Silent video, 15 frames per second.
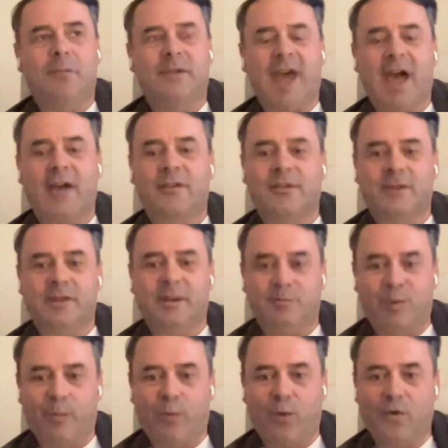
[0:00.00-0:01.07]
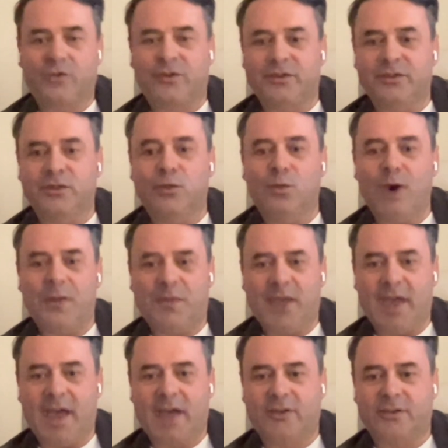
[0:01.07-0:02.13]
tax in proportion to what
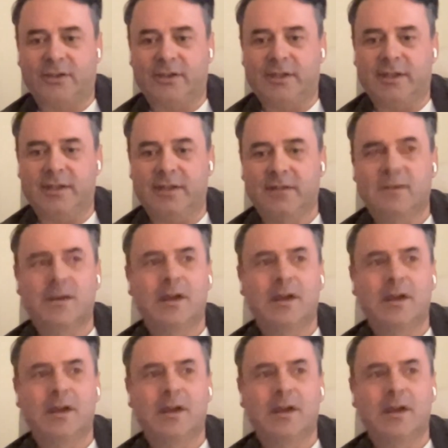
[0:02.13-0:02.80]
they actually